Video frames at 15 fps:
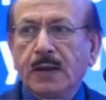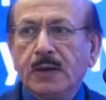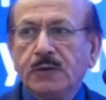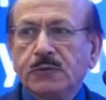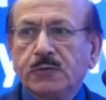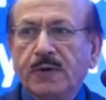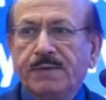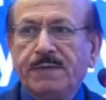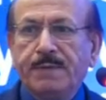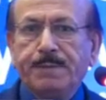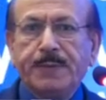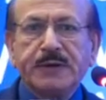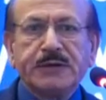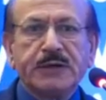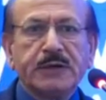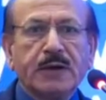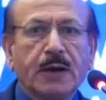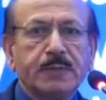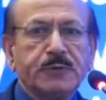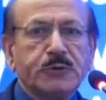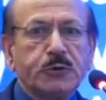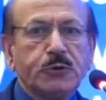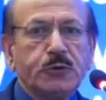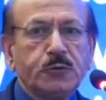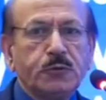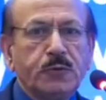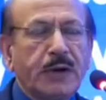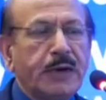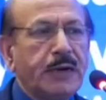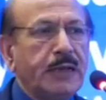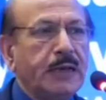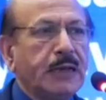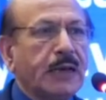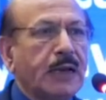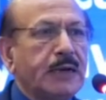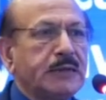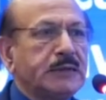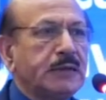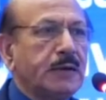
So if a patient comes to you and he carries